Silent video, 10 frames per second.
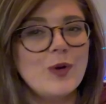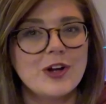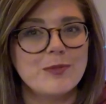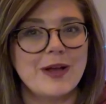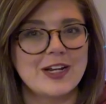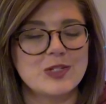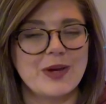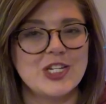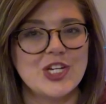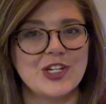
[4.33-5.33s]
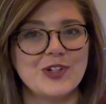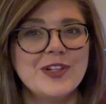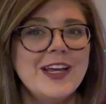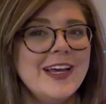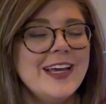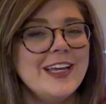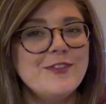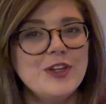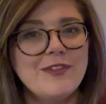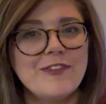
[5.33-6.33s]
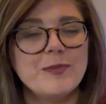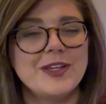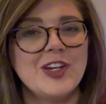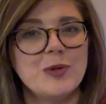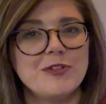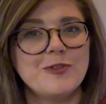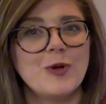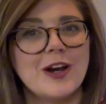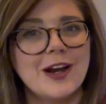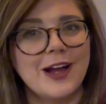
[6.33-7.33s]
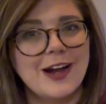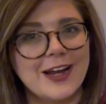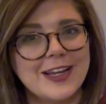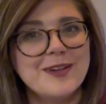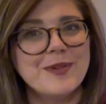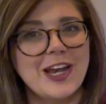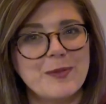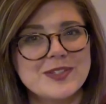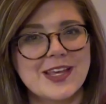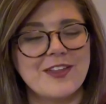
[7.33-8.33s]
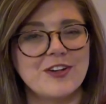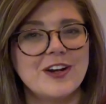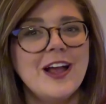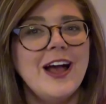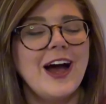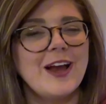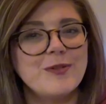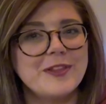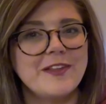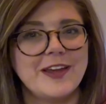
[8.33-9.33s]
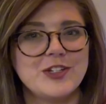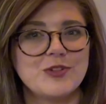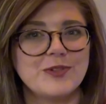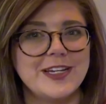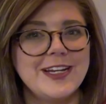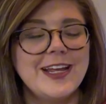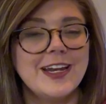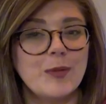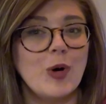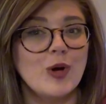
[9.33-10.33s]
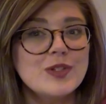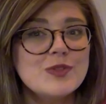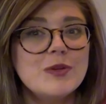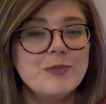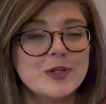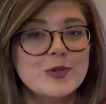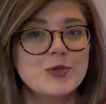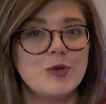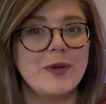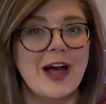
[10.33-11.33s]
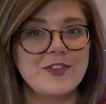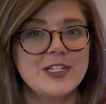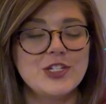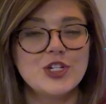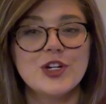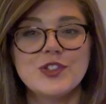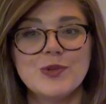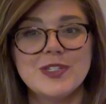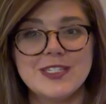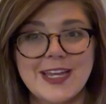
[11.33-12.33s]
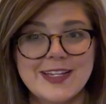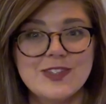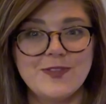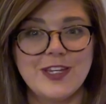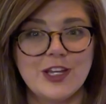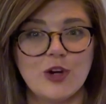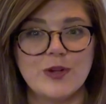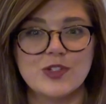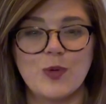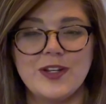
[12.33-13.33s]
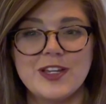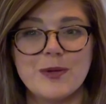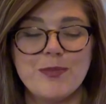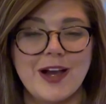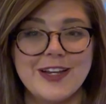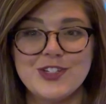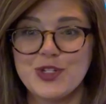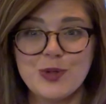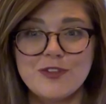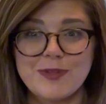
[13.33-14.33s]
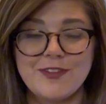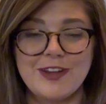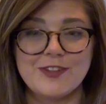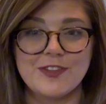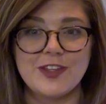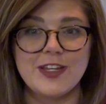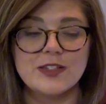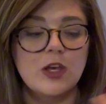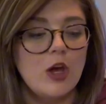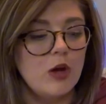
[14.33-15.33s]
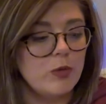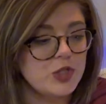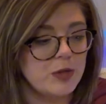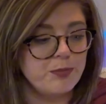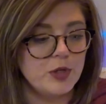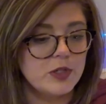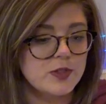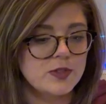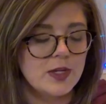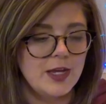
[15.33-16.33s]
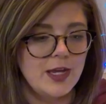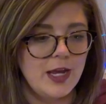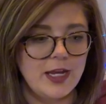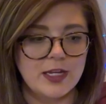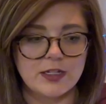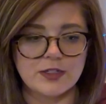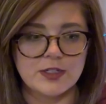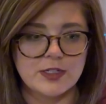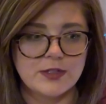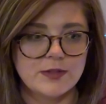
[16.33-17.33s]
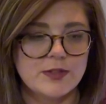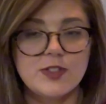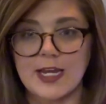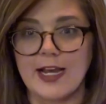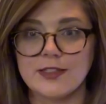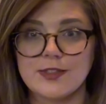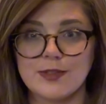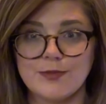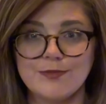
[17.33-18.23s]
welcome back to my channel. If you've never been here before, hi, my name is Heather. I really like to read and I'm also a middle school math teacher. So today's video is going to combine two of my favorite things, which are books and stats,